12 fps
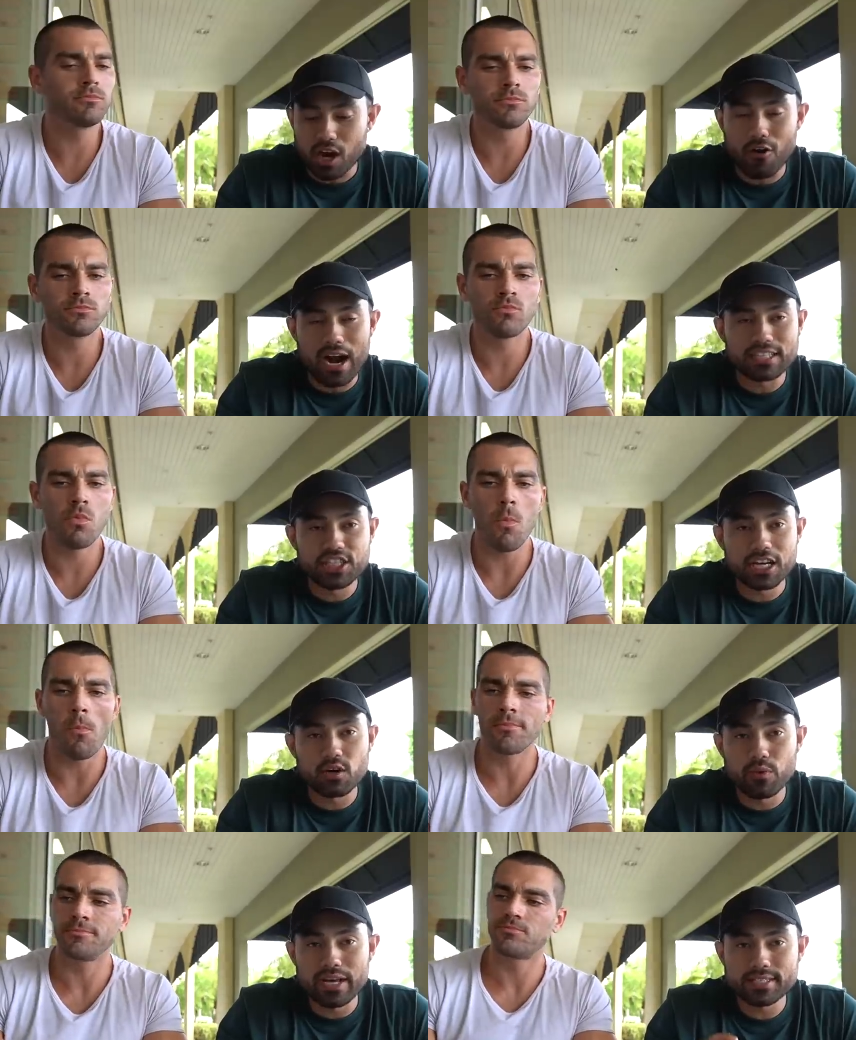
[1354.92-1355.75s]
Speaker 1: All right,
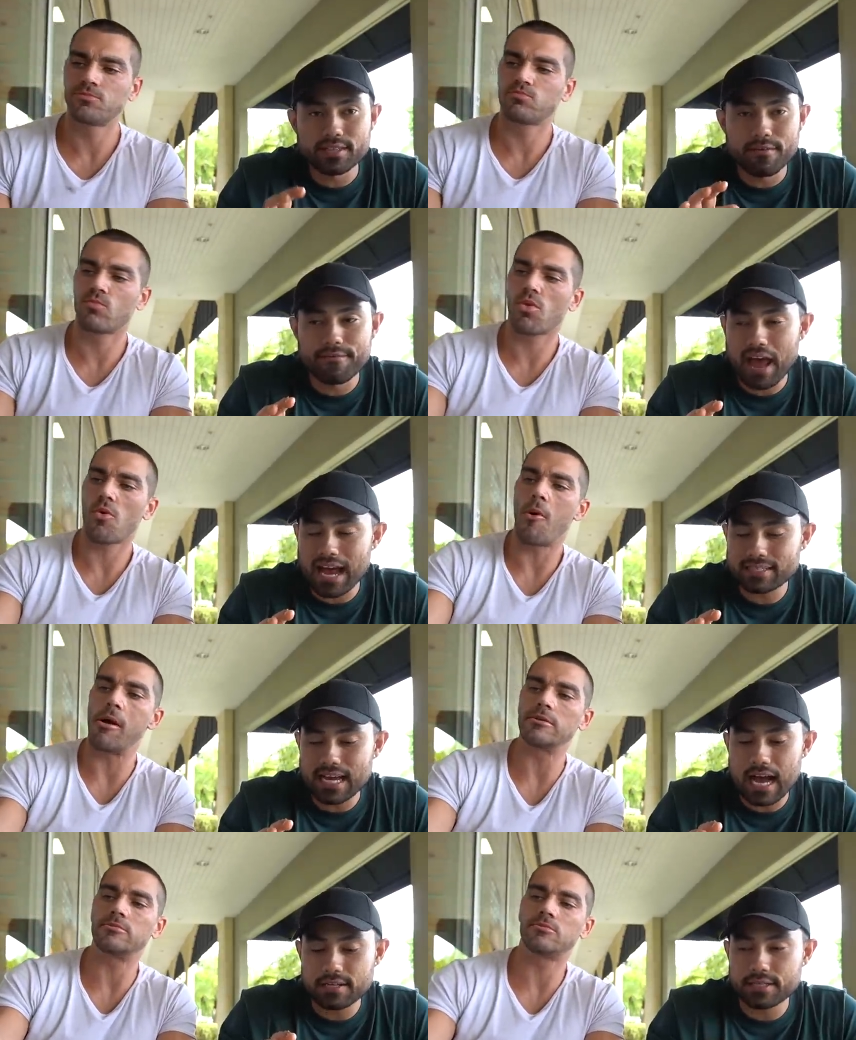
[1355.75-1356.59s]
chicken wings,
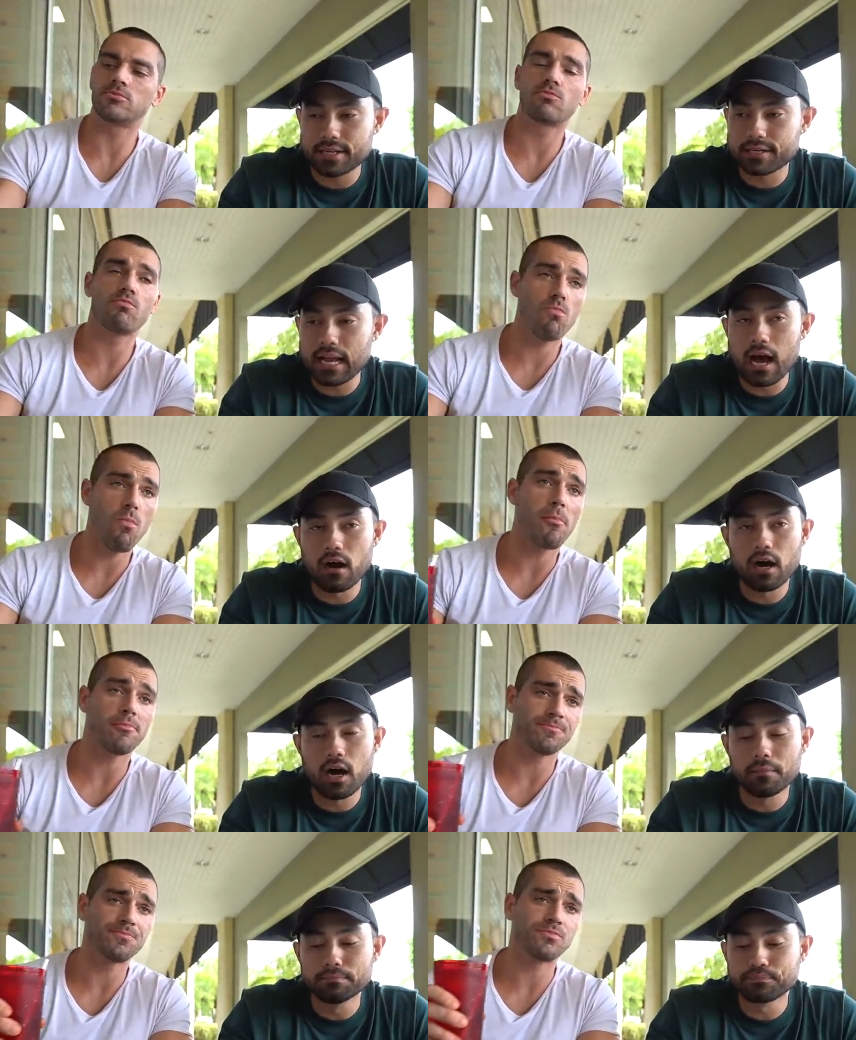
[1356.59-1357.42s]
fantastic. Now,
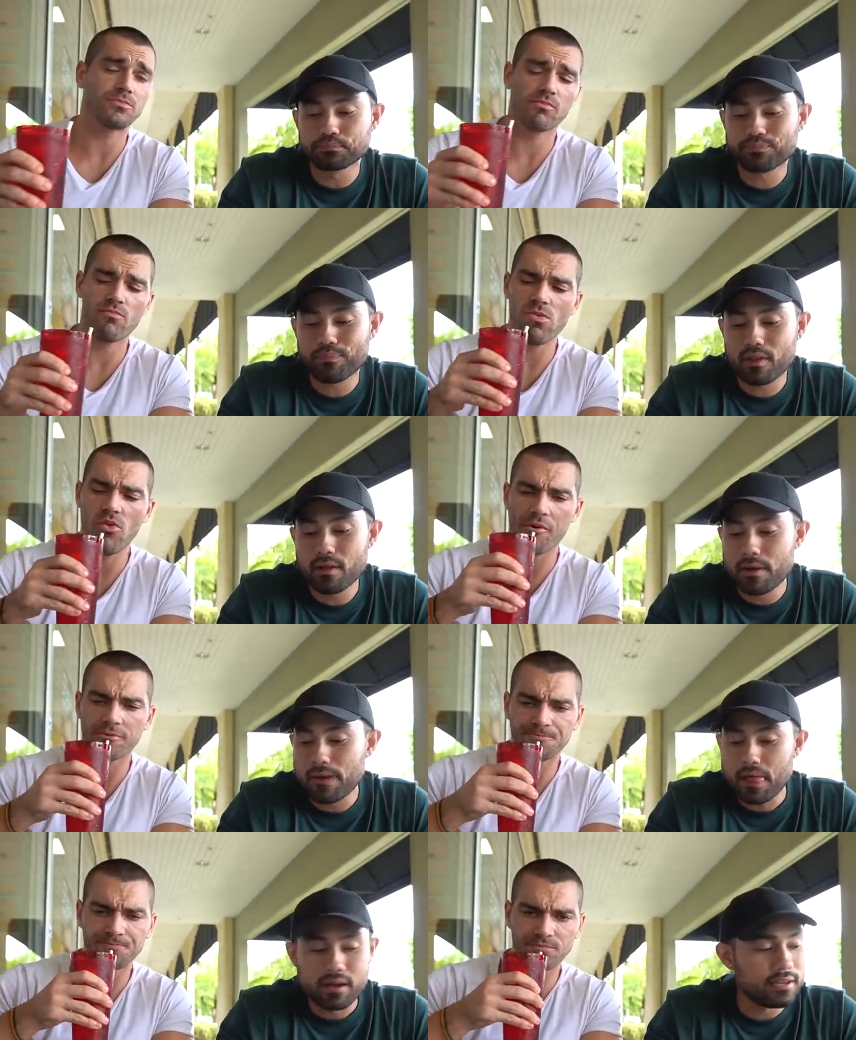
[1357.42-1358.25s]

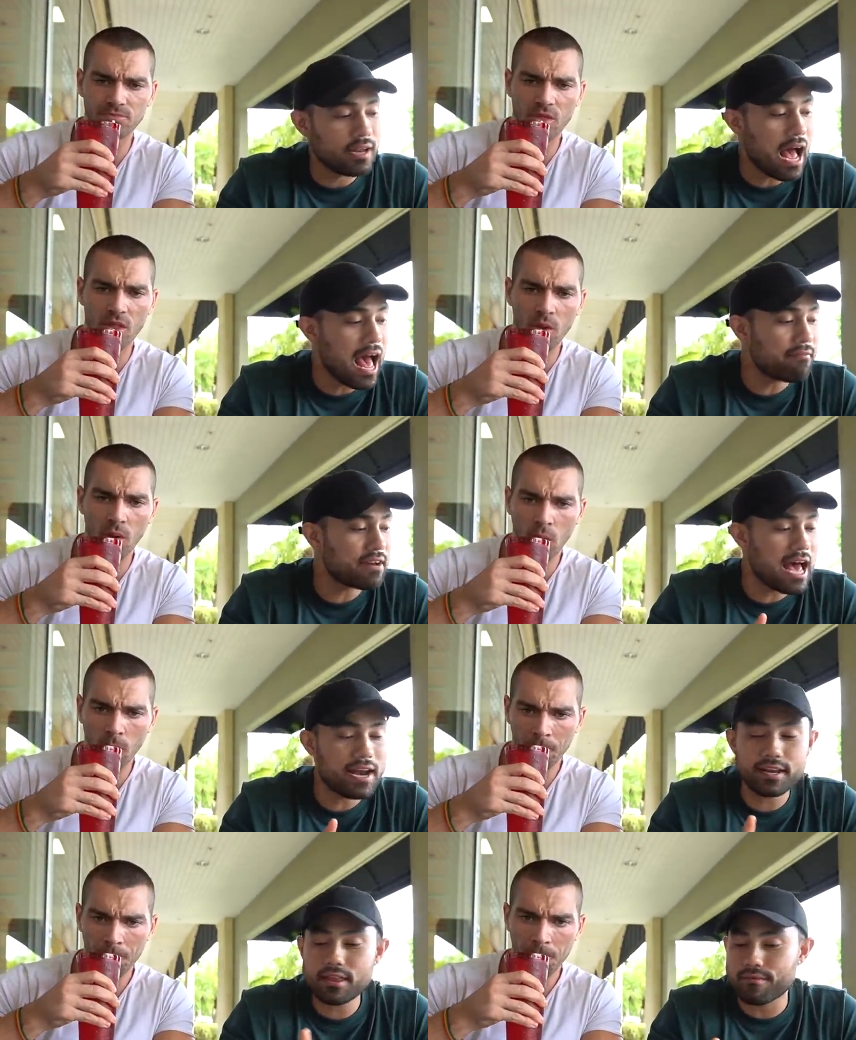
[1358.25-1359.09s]
I haven't
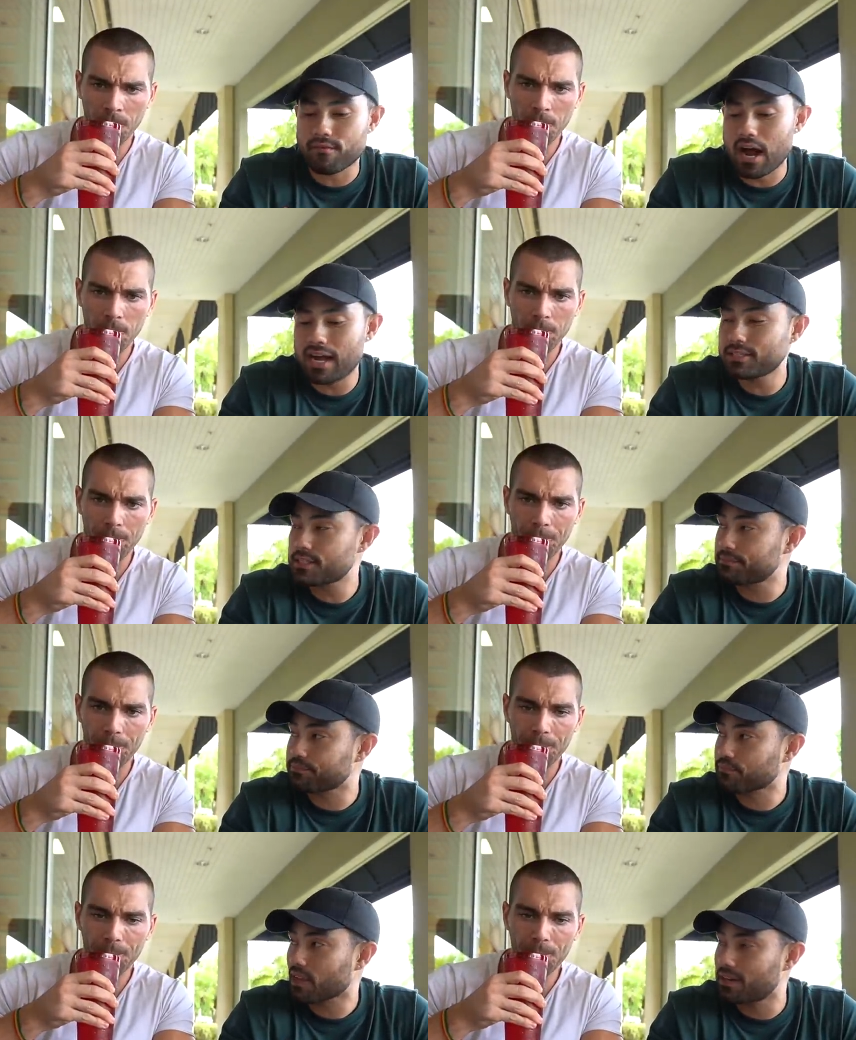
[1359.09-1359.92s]
had any of the fries.
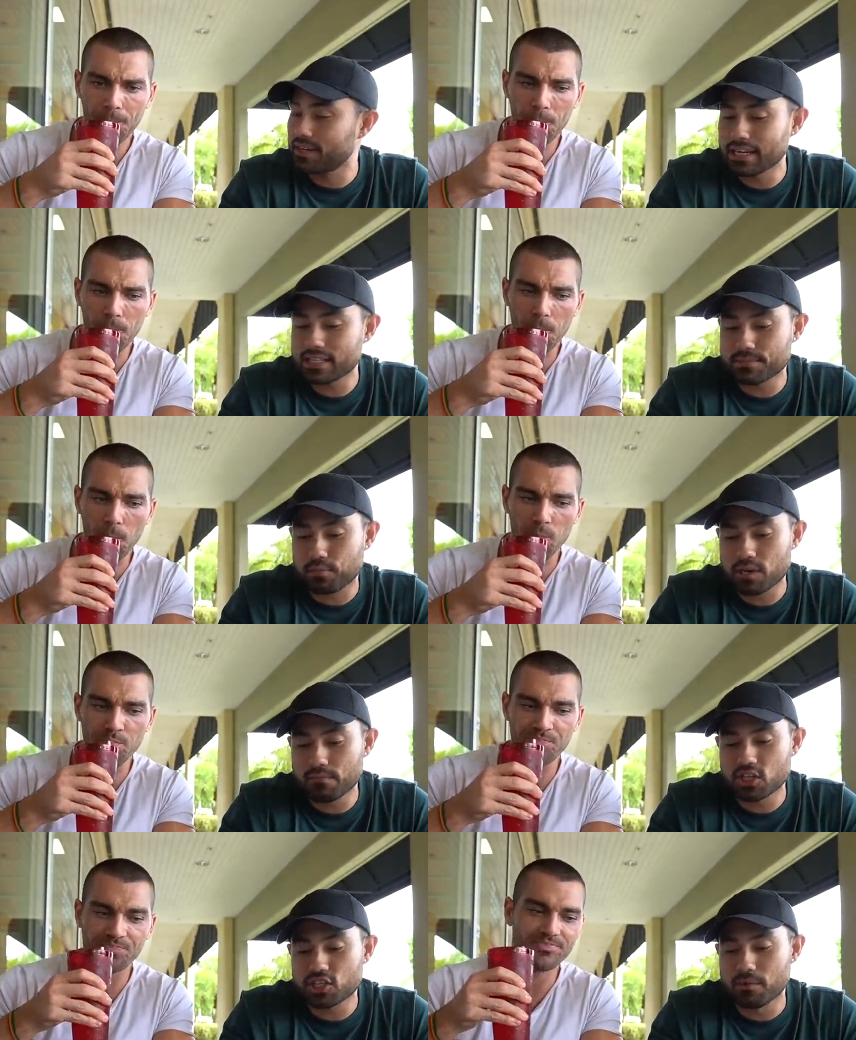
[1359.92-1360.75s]
Nick's
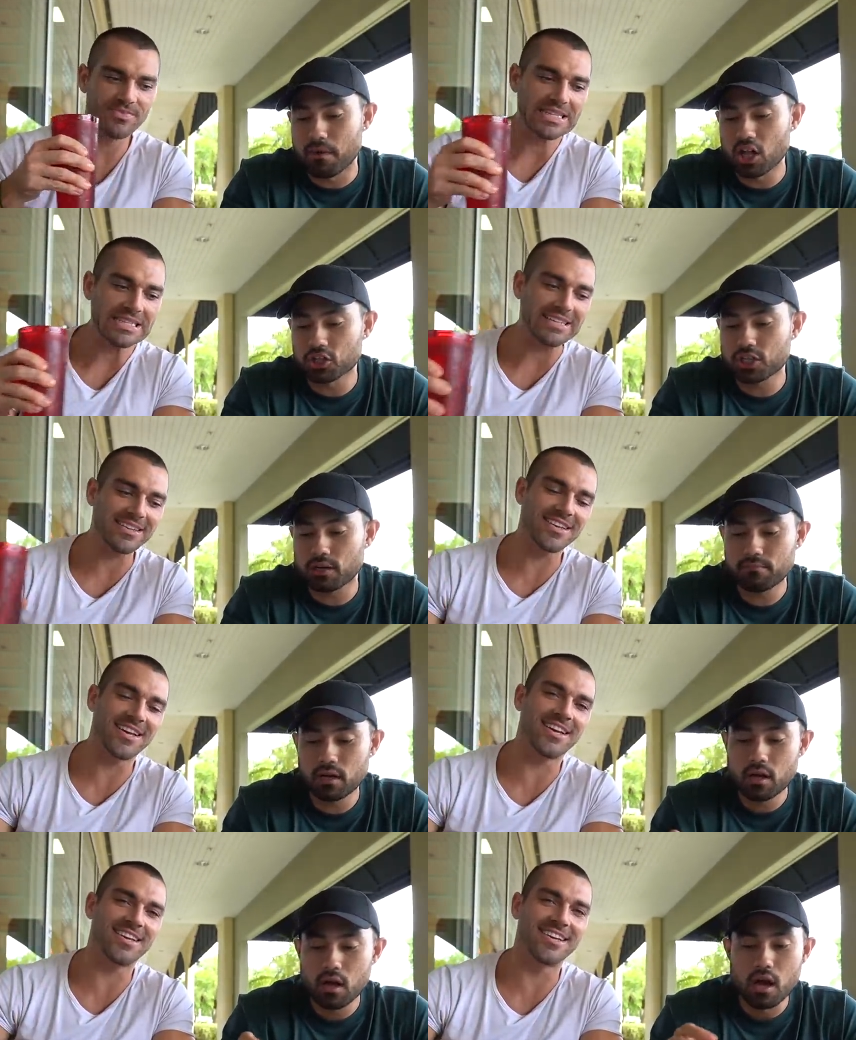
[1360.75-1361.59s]
pretty much demolished them,
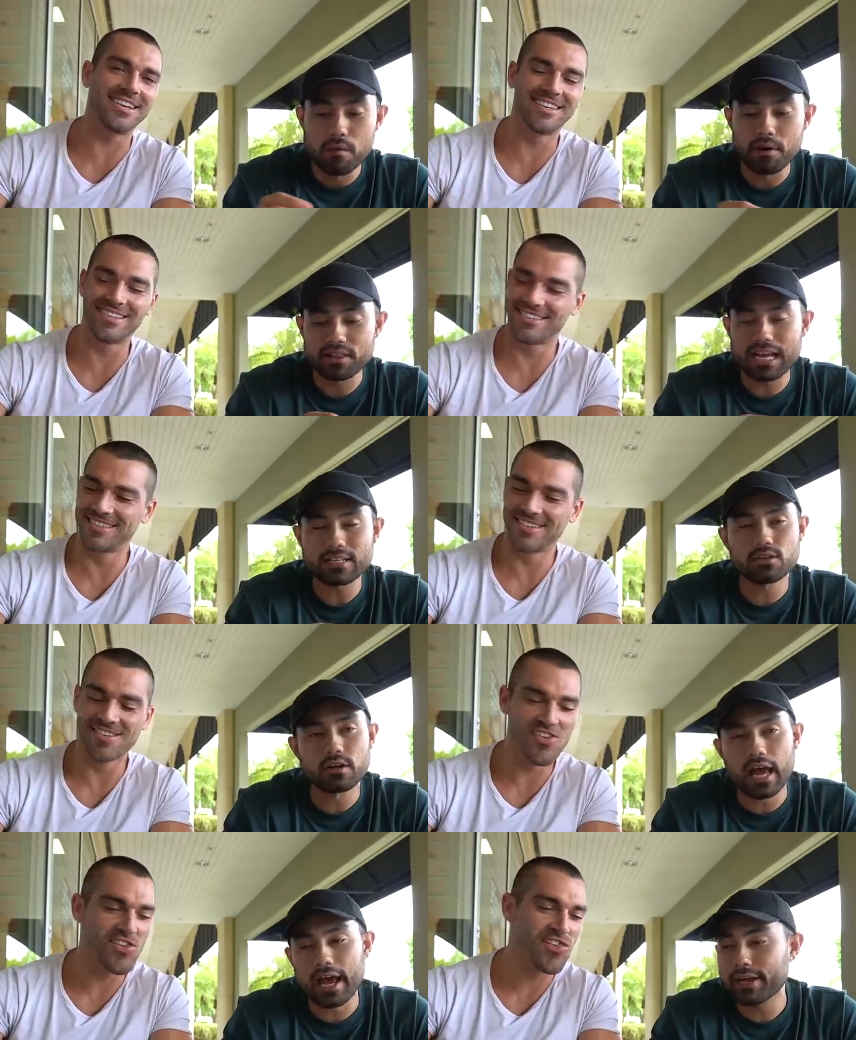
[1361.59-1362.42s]
but that's
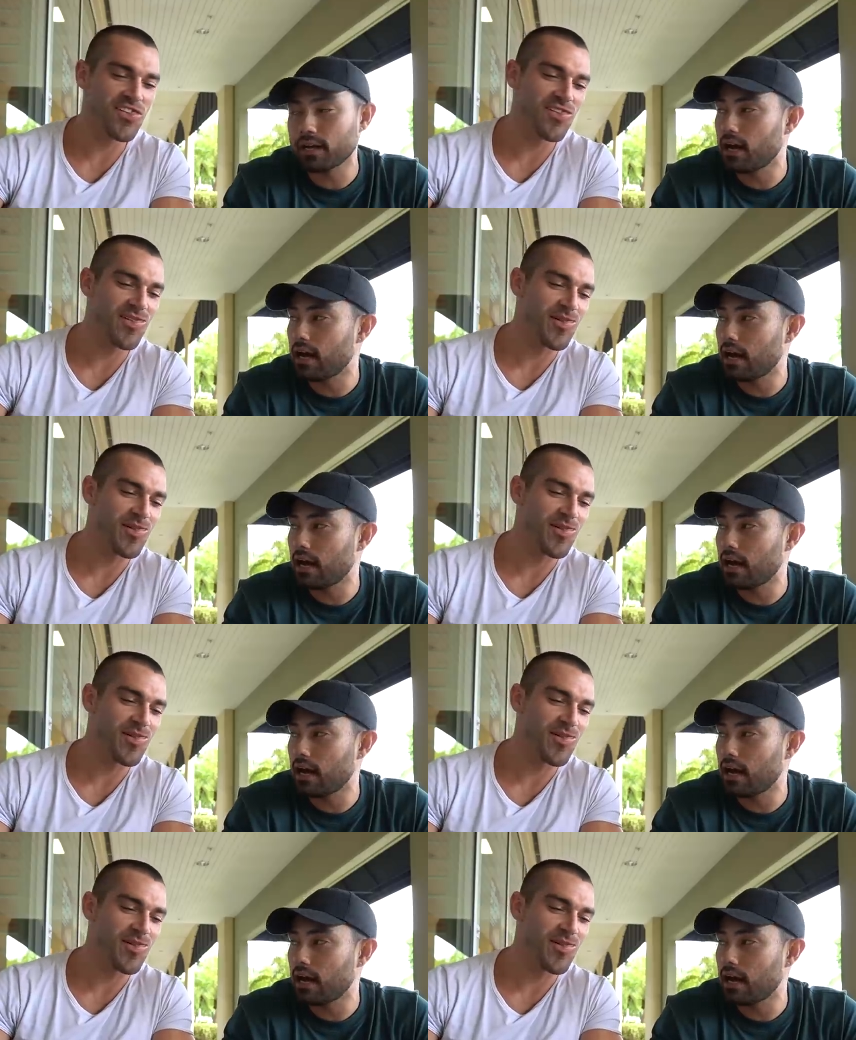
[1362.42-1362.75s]
okay.